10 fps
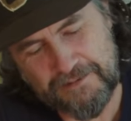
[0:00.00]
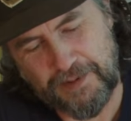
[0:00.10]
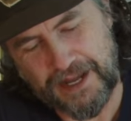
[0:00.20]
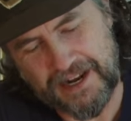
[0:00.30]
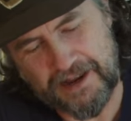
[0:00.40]

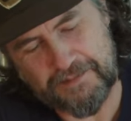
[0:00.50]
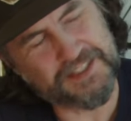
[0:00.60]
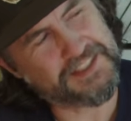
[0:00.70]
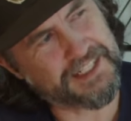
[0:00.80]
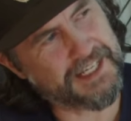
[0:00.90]
But I'm
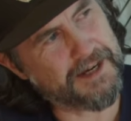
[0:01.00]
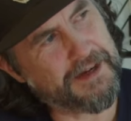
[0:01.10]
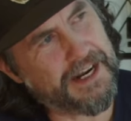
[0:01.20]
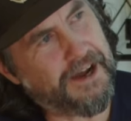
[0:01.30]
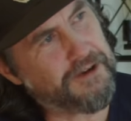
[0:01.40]
just thinking
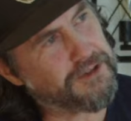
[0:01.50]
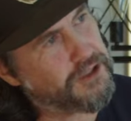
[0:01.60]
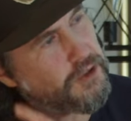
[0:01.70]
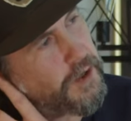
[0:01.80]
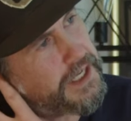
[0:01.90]
about how
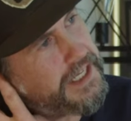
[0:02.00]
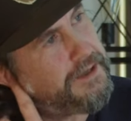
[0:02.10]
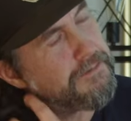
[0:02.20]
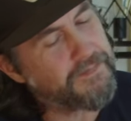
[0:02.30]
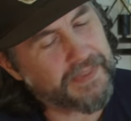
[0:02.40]

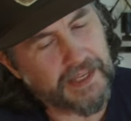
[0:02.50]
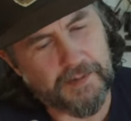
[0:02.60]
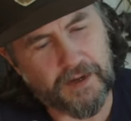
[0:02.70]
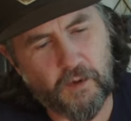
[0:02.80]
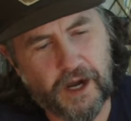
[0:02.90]
dorky, I
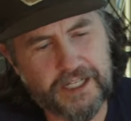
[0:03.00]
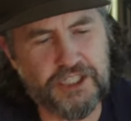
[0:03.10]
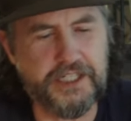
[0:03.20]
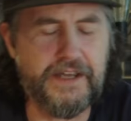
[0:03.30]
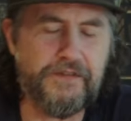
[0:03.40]
mean,
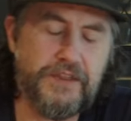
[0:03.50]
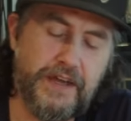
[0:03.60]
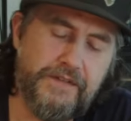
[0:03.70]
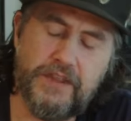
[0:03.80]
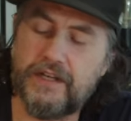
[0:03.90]
watching
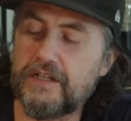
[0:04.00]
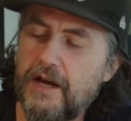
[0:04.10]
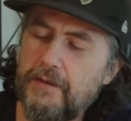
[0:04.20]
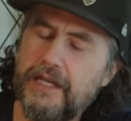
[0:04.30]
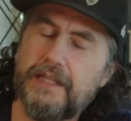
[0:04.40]
everything
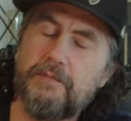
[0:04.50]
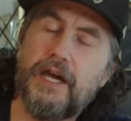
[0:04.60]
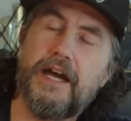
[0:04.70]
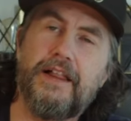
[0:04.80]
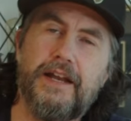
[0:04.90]
coming in the
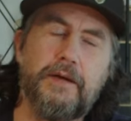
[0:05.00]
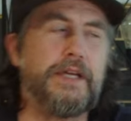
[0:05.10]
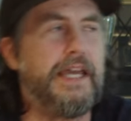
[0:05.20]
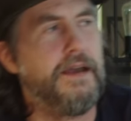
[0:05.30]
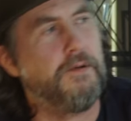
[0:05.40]
mail, and I
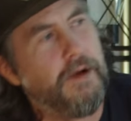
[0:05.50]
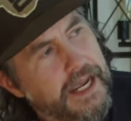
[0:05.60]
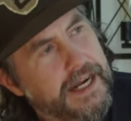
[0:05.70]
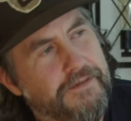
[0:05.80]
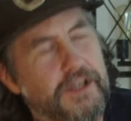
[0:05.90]
can't
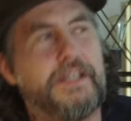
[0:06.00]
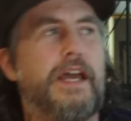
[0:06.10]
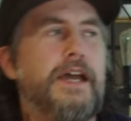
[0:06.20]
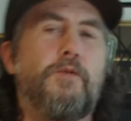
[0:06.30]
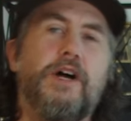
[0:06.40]
wait every
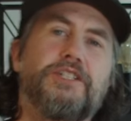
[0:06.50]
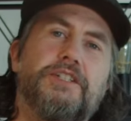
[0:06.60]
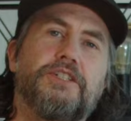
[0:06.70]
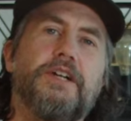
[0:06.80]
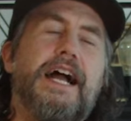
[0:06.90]
day. I'm watching
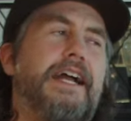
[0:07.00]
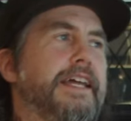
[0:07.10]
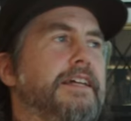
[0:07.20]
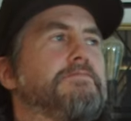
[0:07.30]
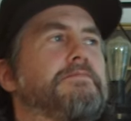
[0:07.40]
the
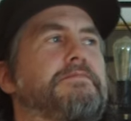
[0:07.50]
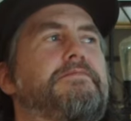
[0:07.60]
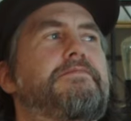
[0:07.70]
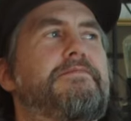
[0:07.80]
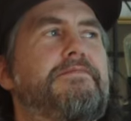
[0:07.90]
tracking.
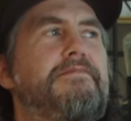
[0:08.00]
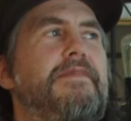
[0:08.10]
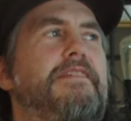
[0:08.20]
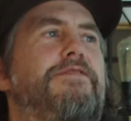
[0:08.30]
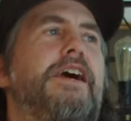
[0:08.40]

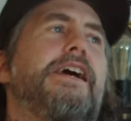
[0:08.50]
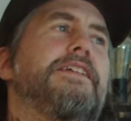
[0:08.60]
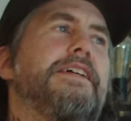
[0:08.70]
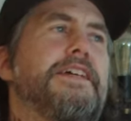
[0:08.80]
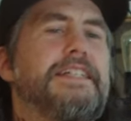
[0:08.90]

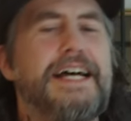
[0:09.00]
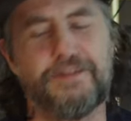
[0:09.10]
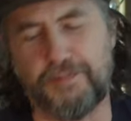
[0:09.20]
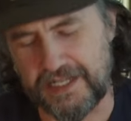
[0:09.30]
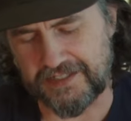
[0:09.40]
Finally, the
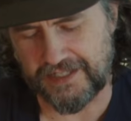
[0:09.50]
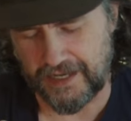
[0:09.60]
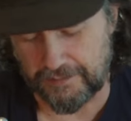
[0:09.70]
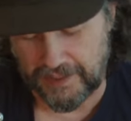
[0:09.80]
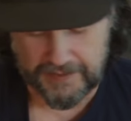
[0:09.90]
last piece
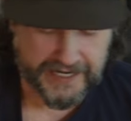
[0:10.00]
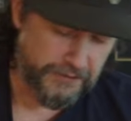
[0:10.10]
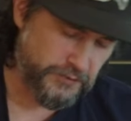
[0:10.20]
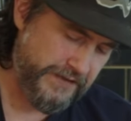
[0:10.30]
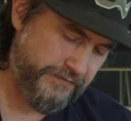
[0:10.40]
comes. I mean, I
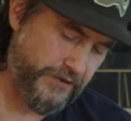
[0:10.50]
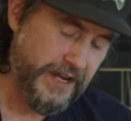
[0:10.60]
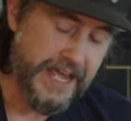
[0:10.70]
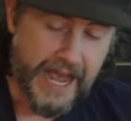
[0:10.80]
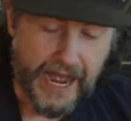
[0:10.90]
was waiting for,
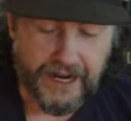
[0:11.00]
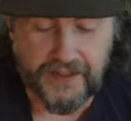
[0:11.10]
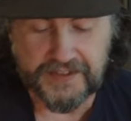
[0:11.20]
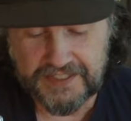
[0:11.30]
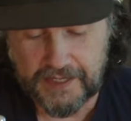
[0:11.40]
I got
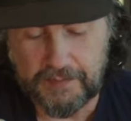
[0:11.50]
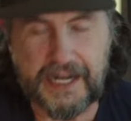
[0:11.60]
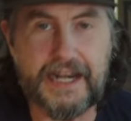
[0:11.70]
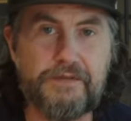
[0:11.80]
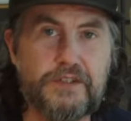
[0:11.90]
this thing, but I
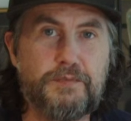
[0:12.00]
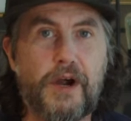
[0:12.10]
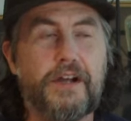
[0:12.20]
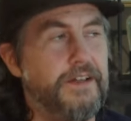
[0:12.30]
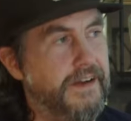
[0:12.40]
didn't have the
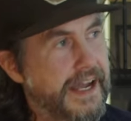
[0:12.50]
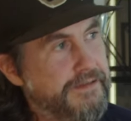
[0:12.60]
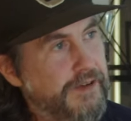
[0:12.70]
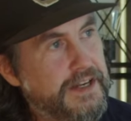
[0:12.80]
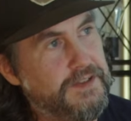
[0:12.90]
sparkler. I had to
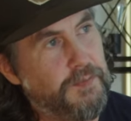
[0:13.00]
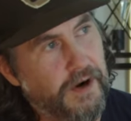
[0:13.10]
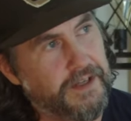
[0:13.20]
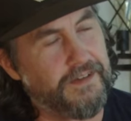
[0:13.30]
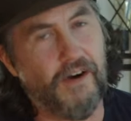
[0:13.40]
find a
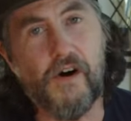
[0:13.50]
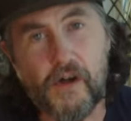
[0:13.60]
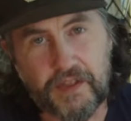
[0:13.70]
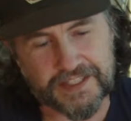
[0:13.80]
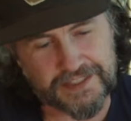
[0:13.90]
sparkler.
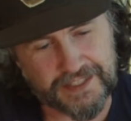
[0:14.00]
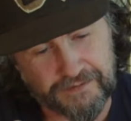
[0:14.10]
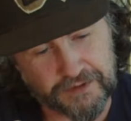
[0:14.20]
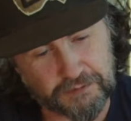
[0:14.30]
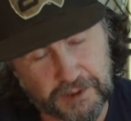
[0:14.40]
All this
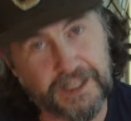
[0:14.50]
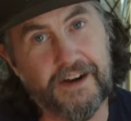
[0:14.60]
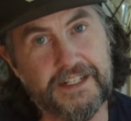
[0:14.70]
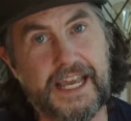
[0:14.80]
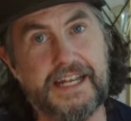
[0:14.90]
stuff is really
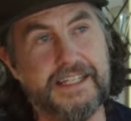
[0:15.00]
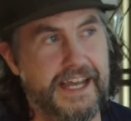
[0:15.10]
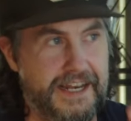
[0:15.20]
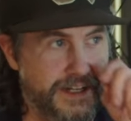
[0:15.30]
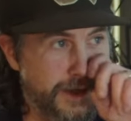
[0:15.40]
hard to get in
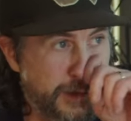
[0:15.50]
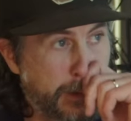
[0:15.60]
Canada.